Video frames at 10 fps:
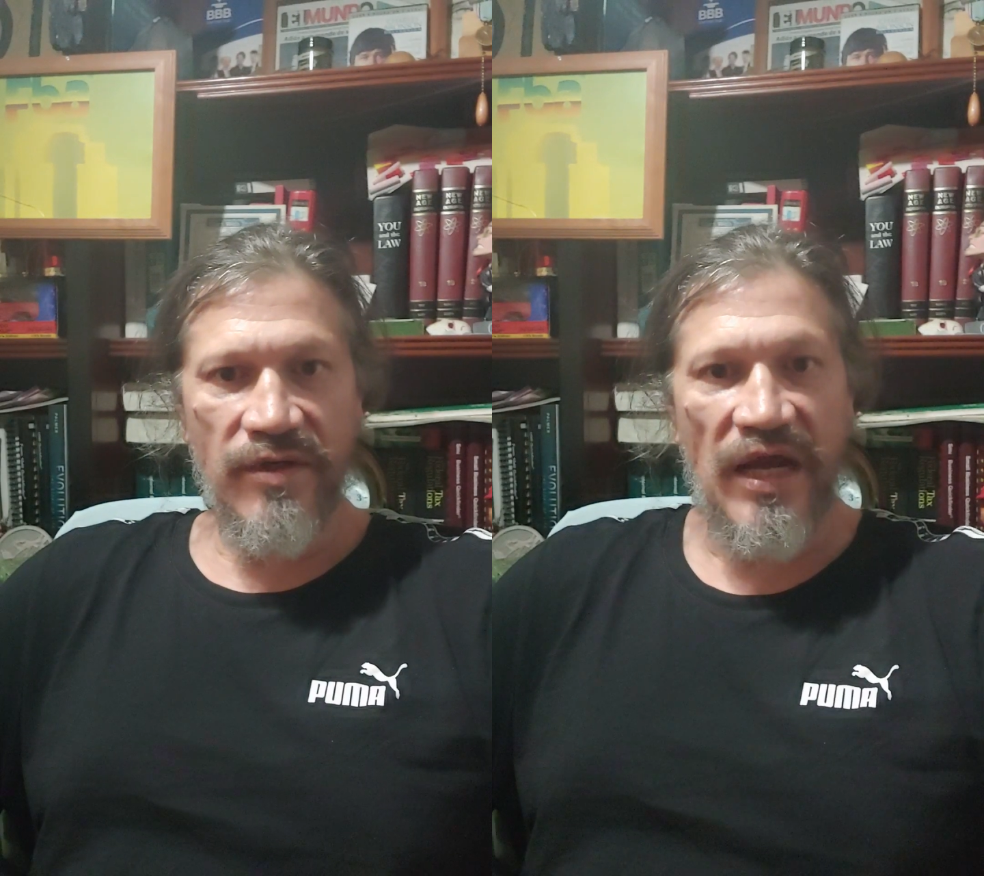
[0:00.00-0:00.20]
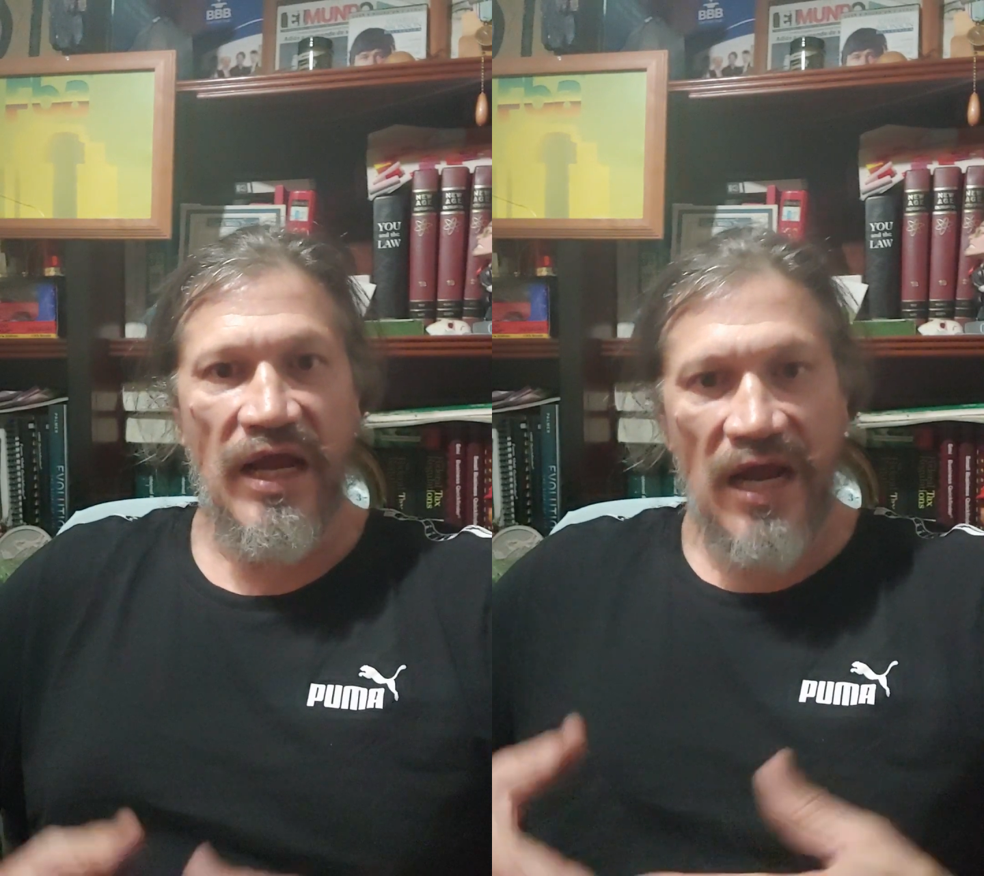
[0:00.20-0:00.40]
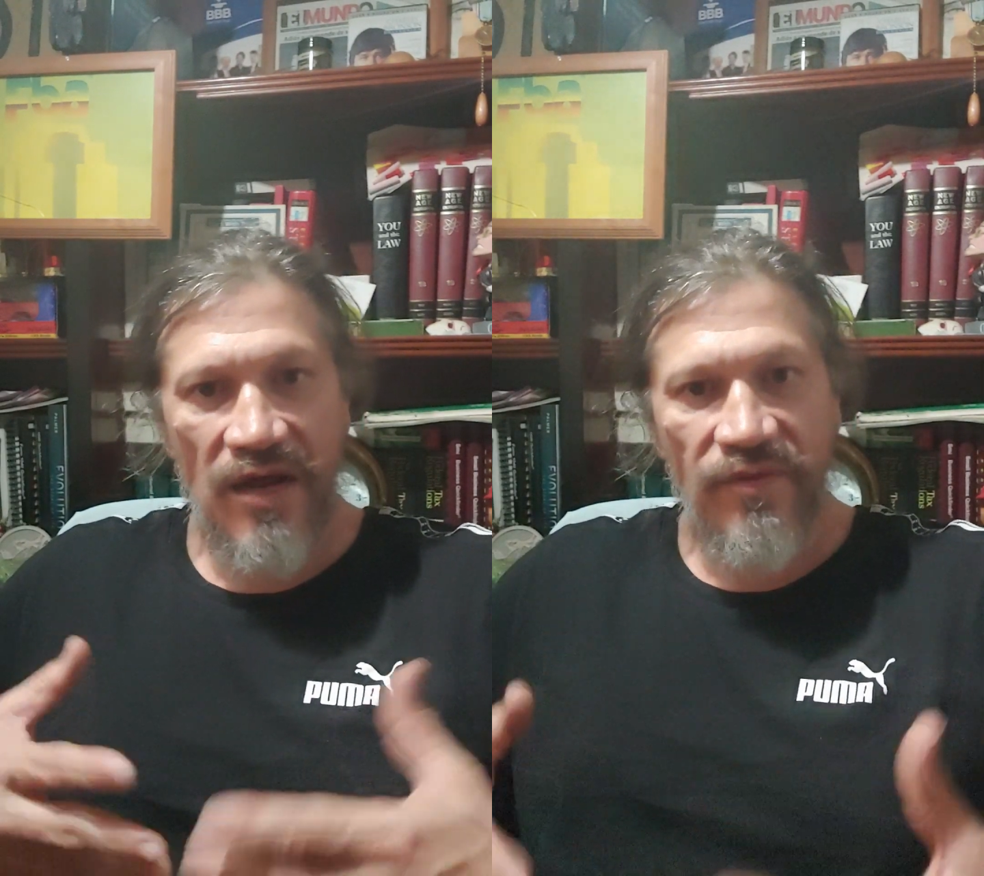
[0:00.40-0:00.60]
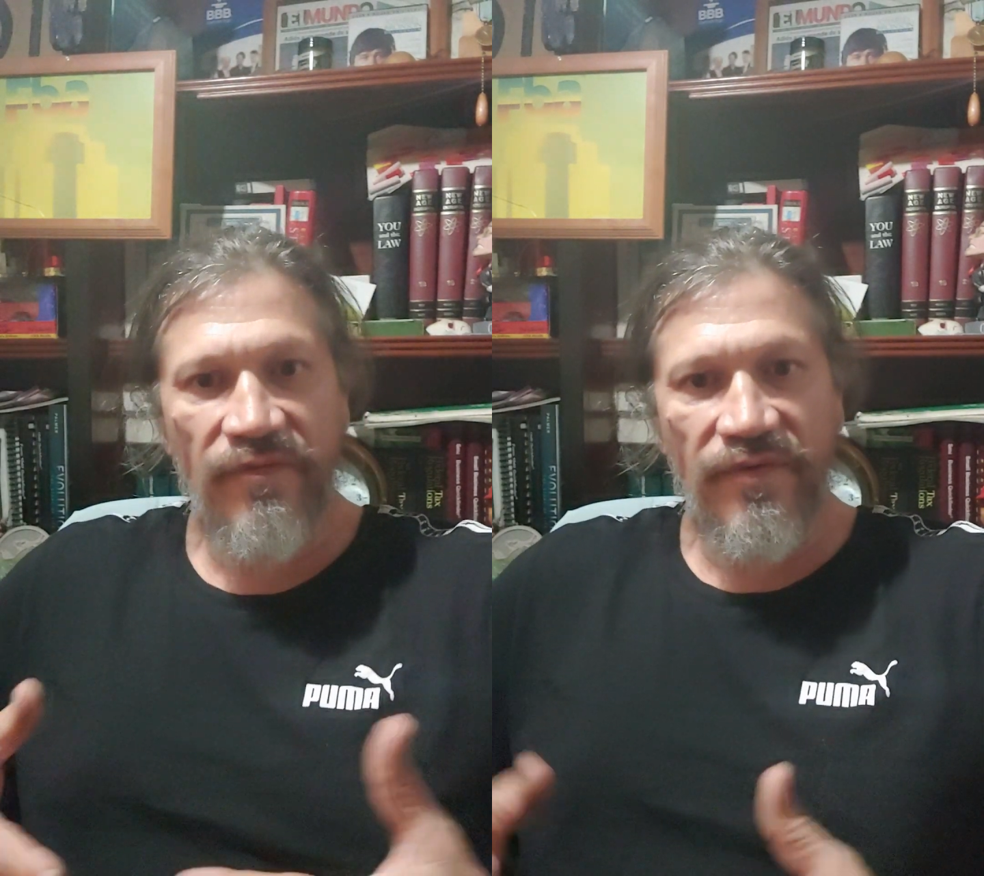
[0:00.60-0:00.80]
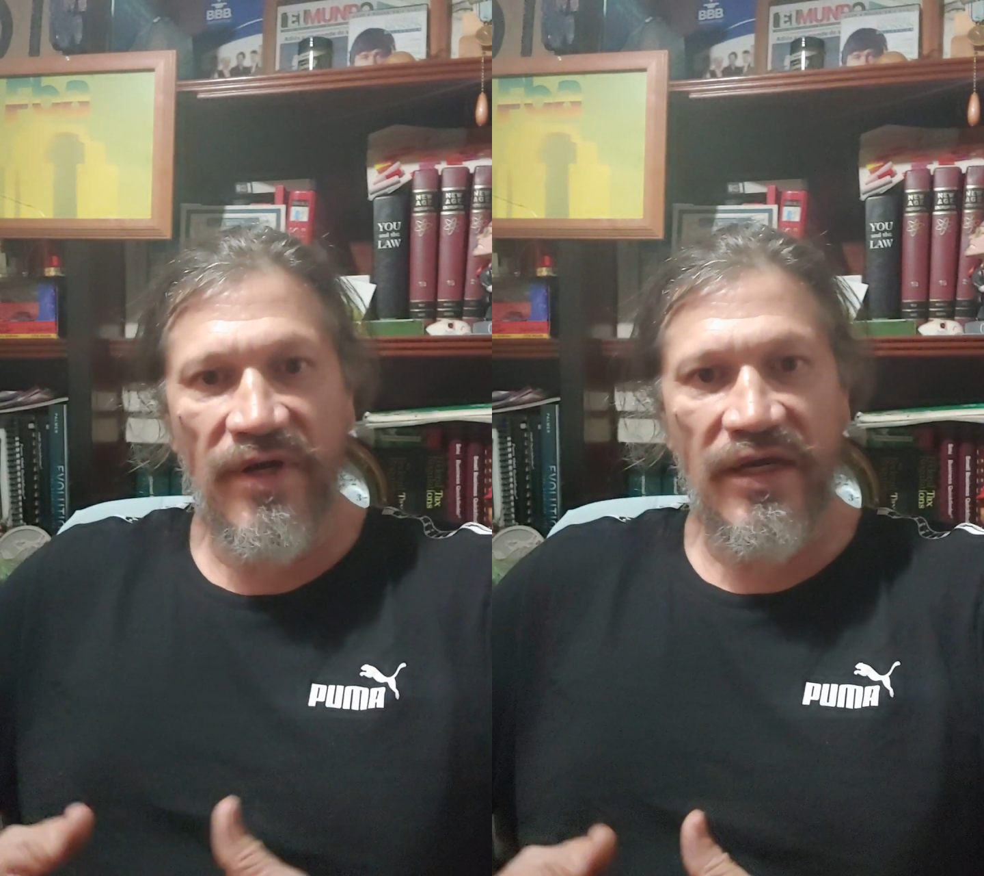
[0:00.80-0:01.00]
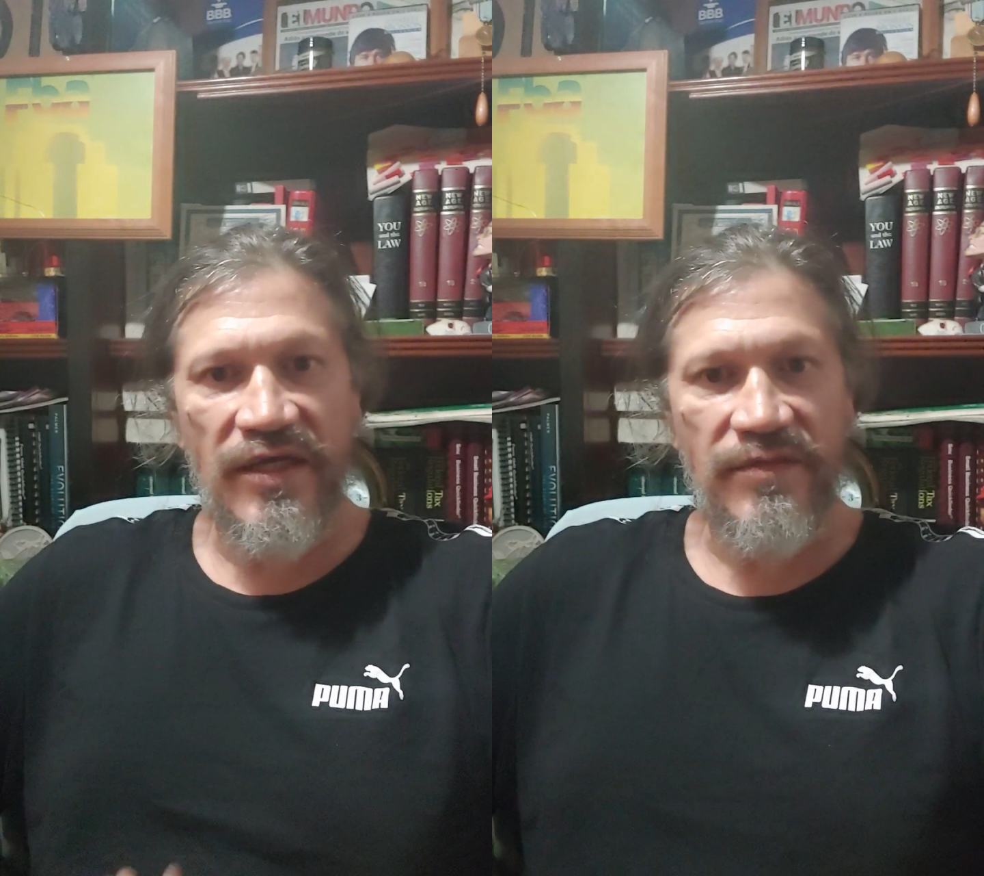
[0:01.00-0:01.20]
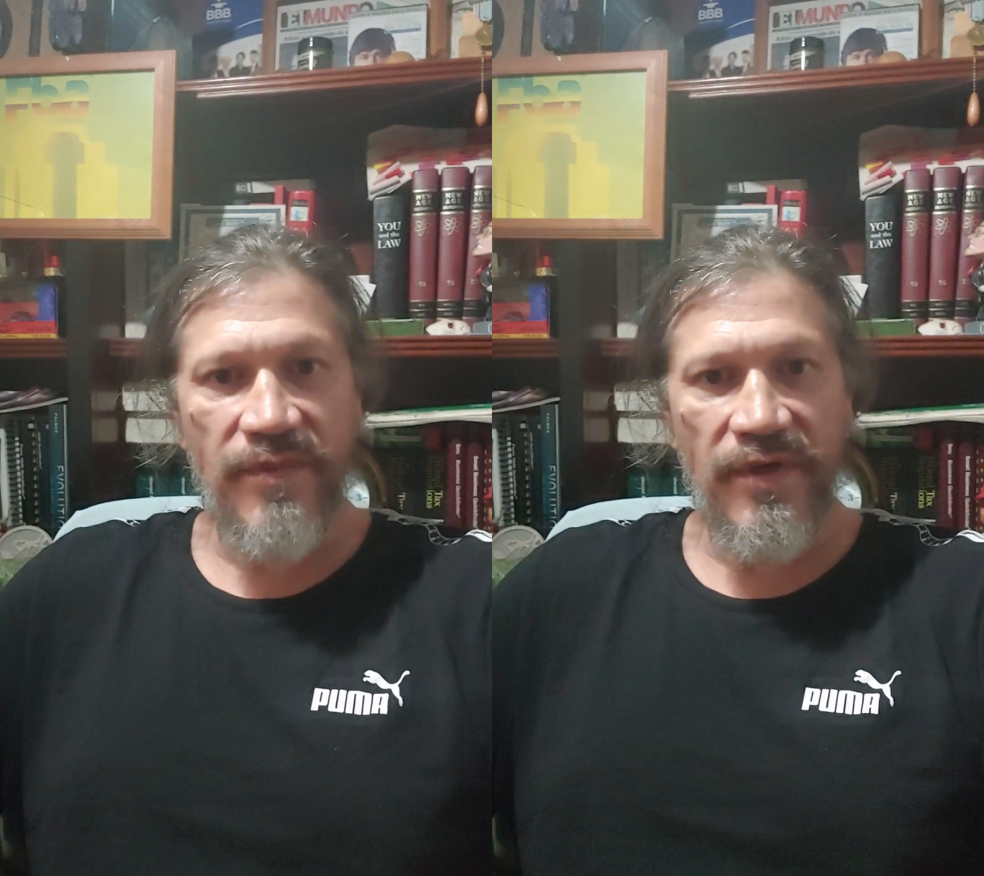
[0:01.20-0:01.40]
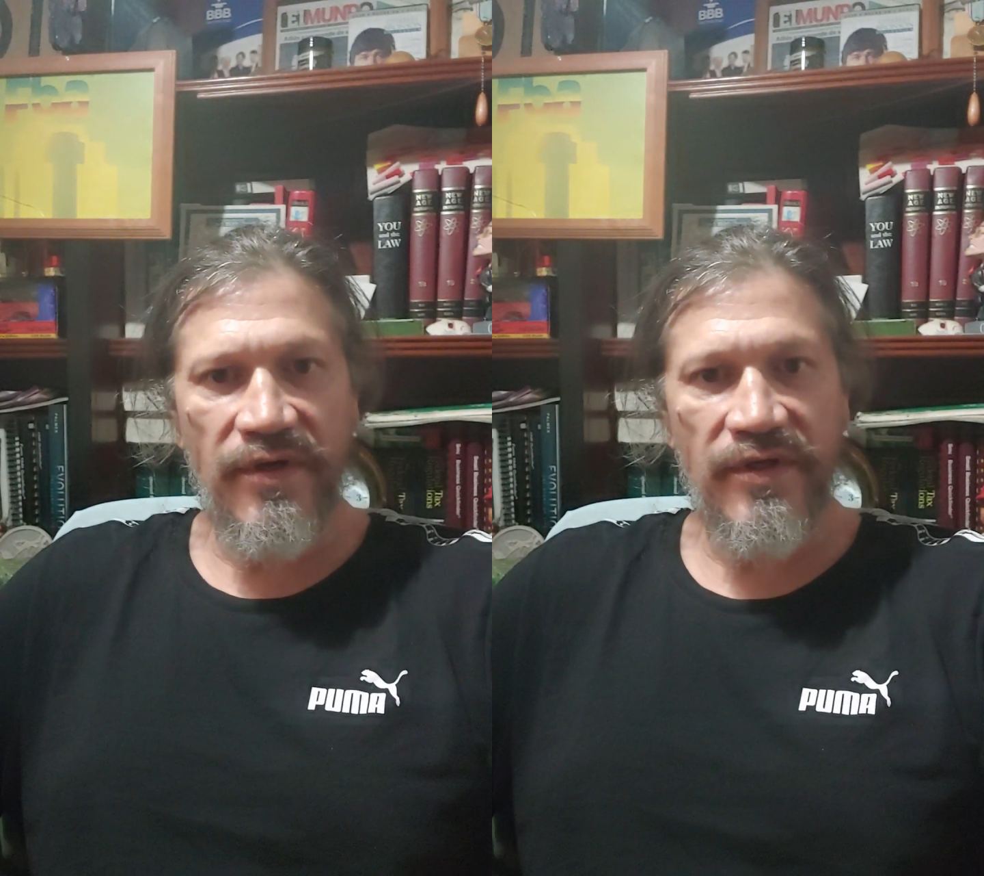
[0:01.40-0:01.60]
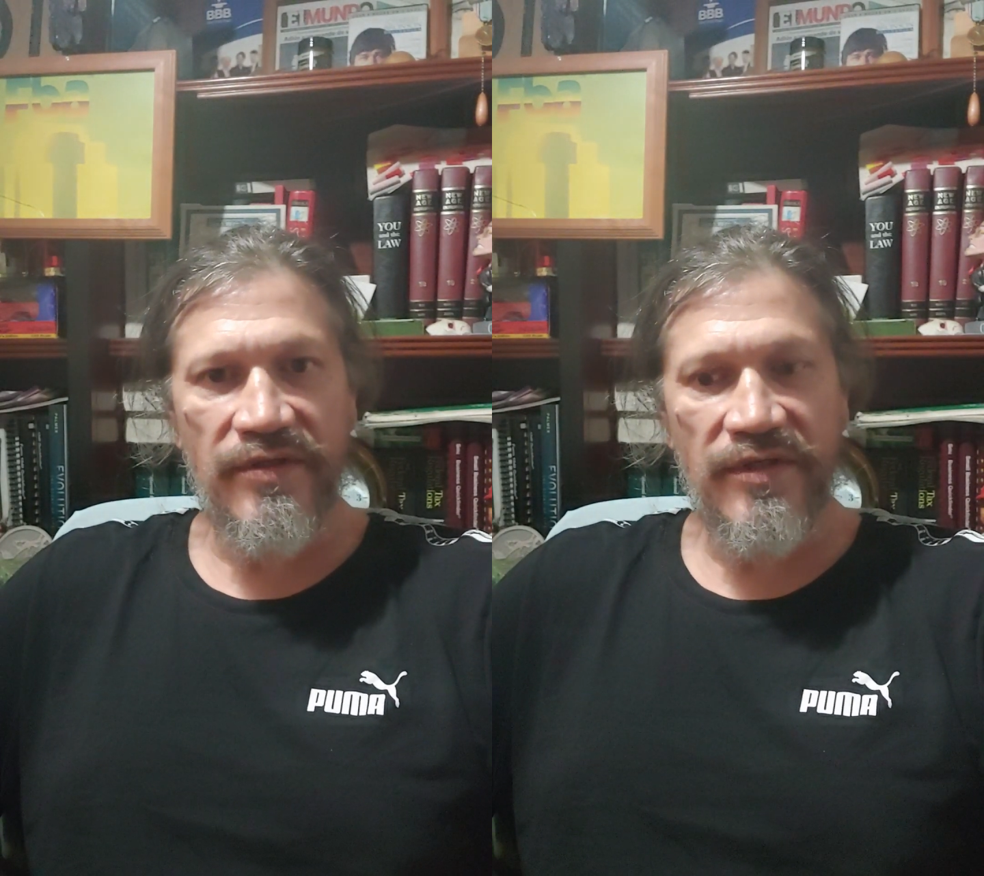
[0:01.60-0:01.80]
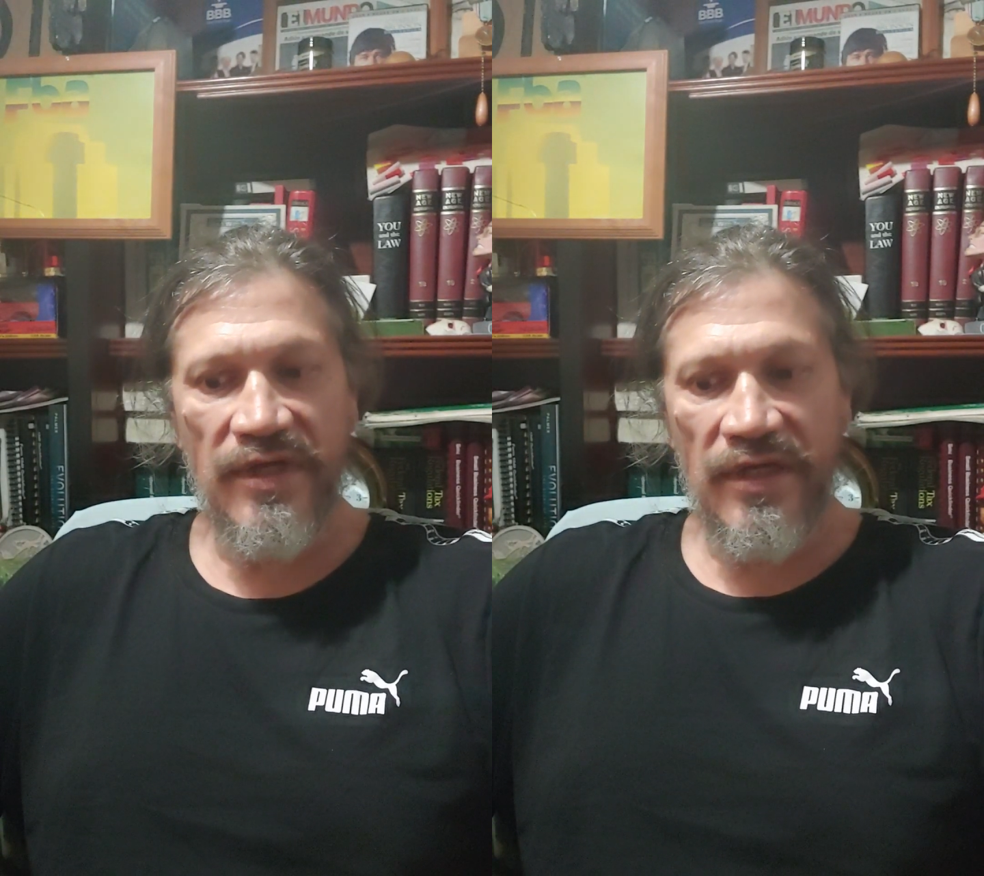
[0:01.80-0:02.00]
I have the fucking experience.